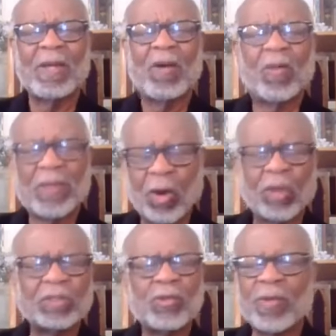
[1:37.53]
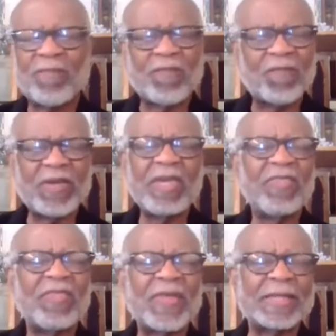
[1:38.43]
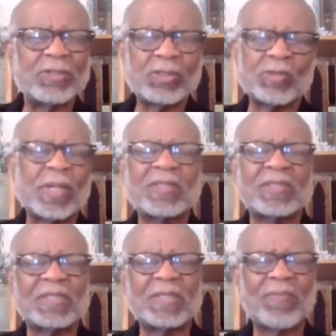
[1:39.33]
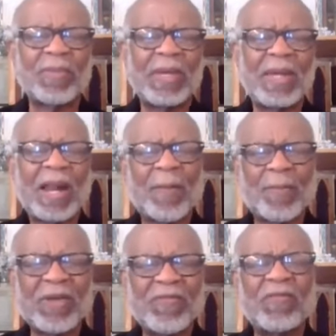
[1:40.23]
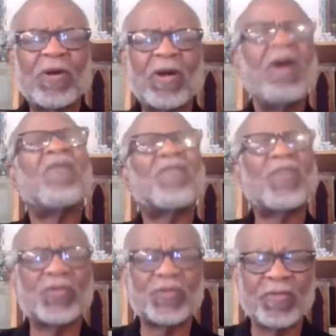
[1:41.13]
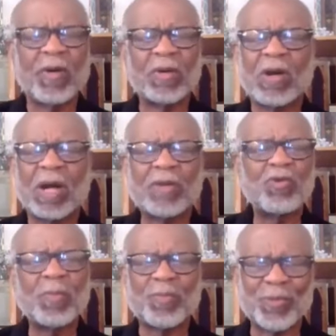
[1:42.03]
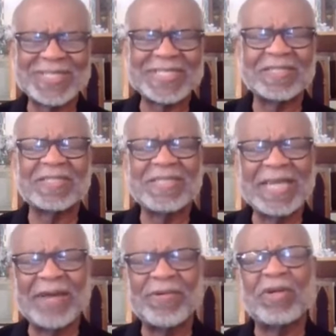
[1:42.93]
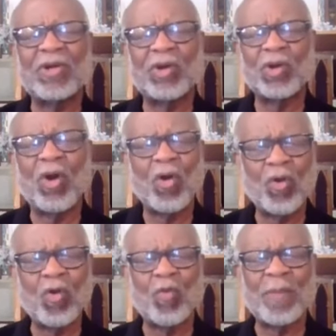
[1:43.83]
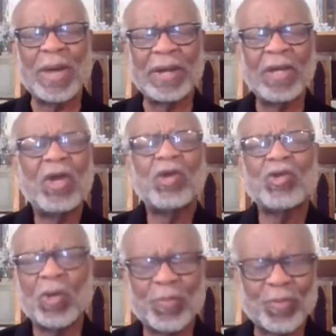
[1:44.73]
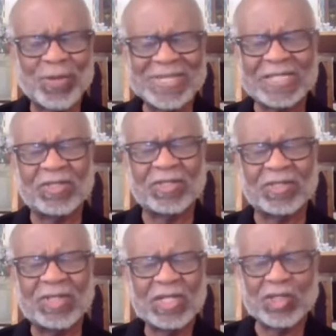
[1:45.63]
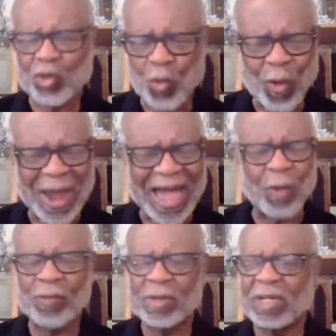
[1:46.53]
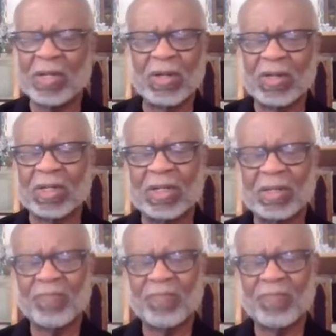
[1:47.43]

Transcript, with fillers: on the altar mm-hmm. of faith and trust. I pray for, first of all, God, your presence there in her home and your presence surrounding her.